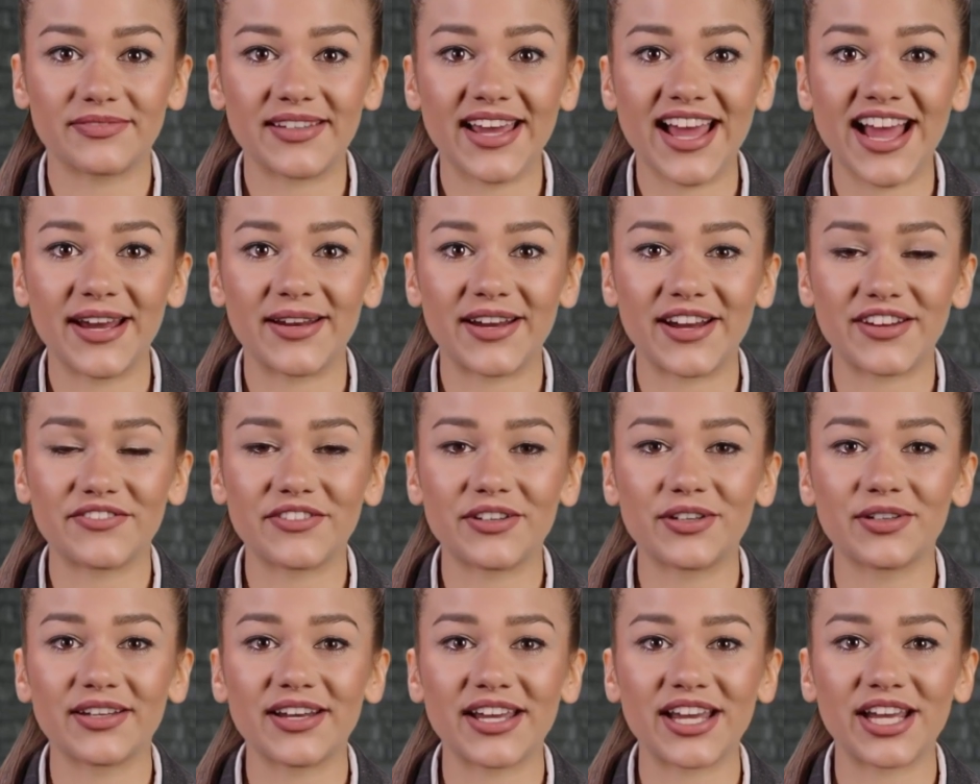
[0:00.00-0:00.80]

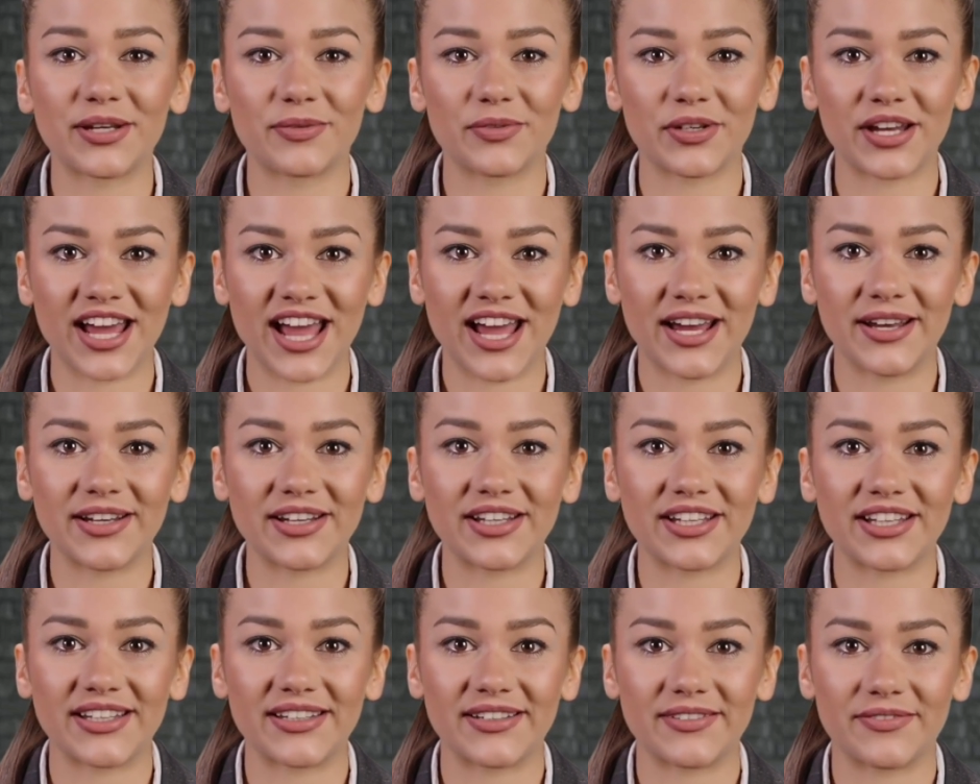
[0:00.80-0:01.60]
However, in
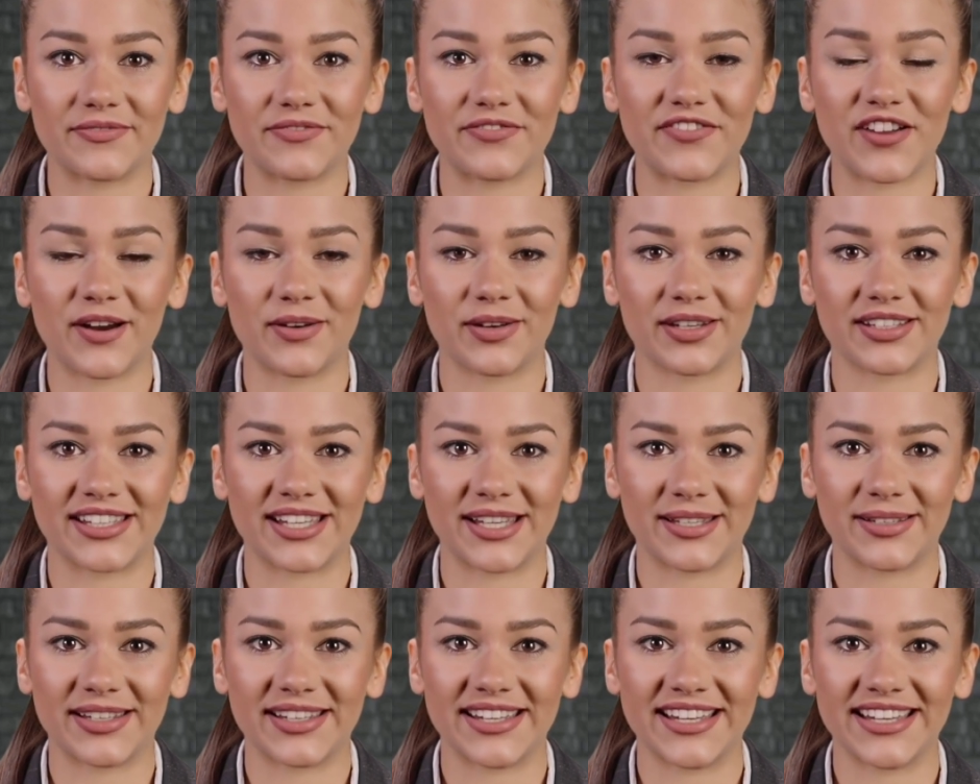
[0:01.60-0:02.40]
reality,
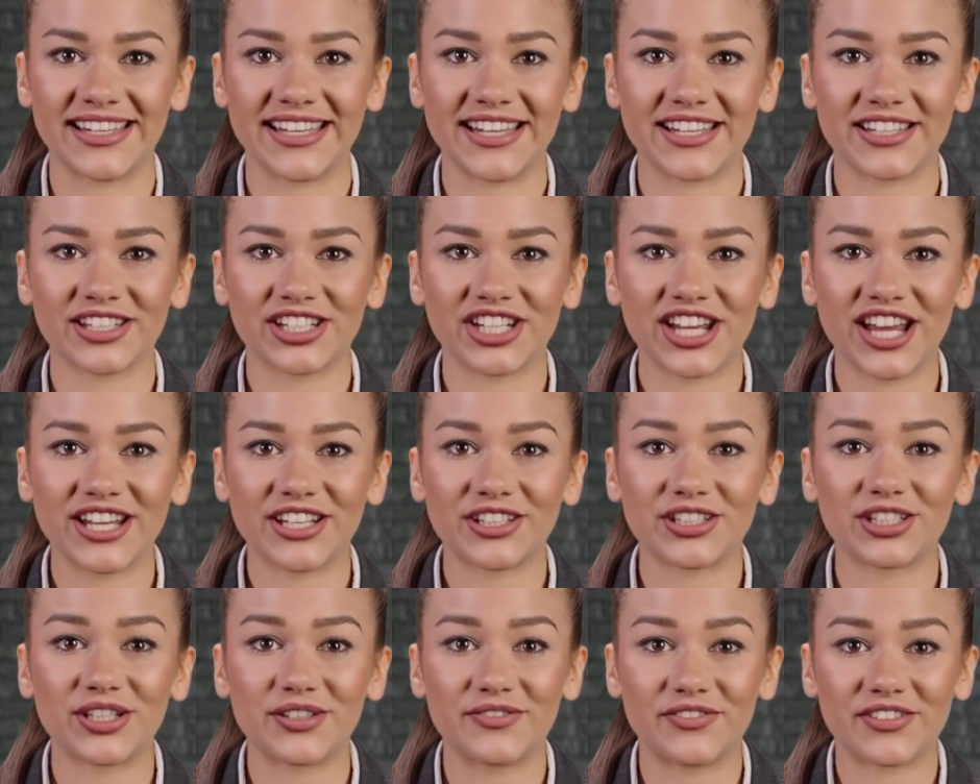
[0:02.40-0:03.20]
volatility can
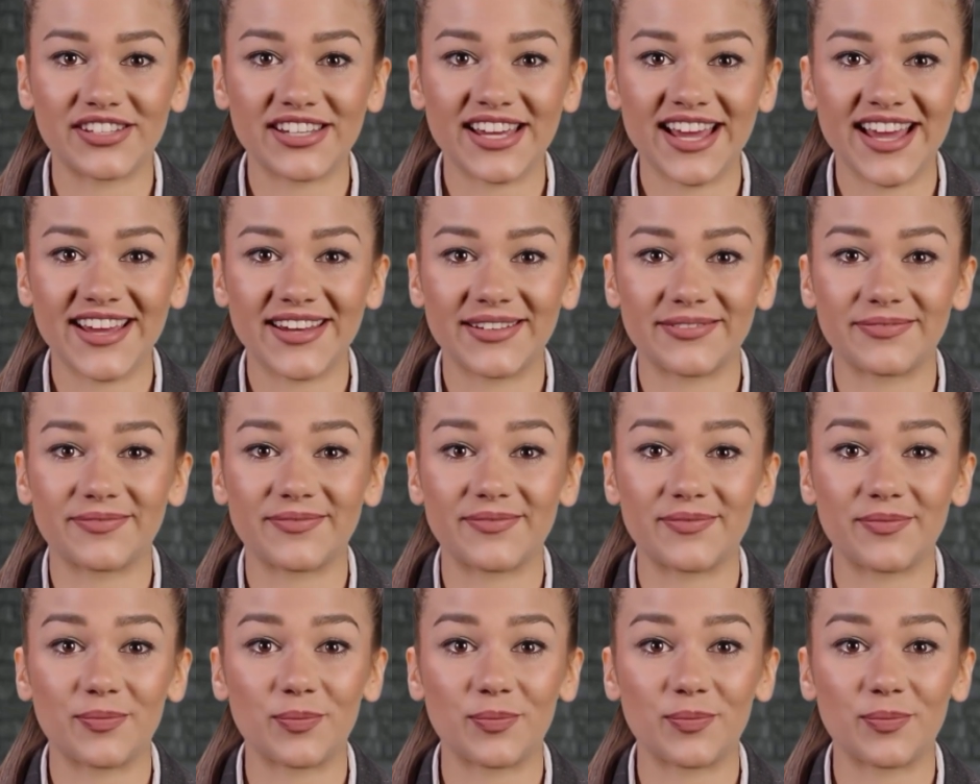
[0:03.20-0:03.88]
change over time,